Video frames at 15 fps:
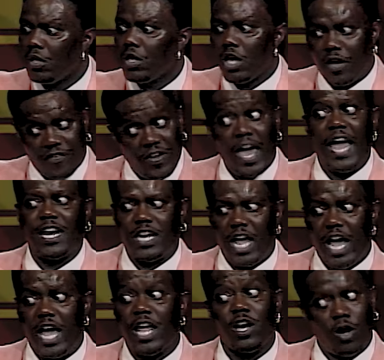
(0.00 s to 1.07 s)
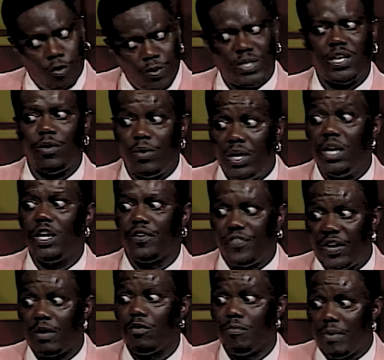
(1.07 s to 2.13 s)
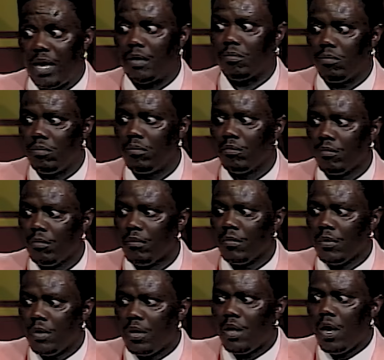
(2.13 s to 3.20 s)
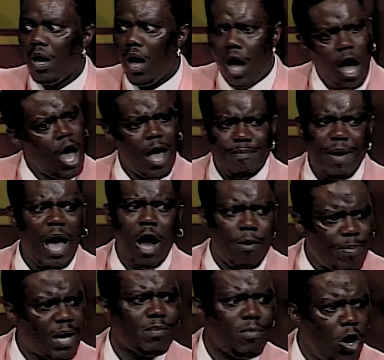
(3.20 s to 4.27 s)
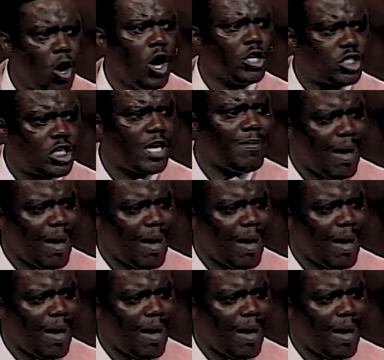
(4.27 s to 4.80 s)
If he ain't dead, he gonna wish he was fucking with me. I, I don't be bullshit.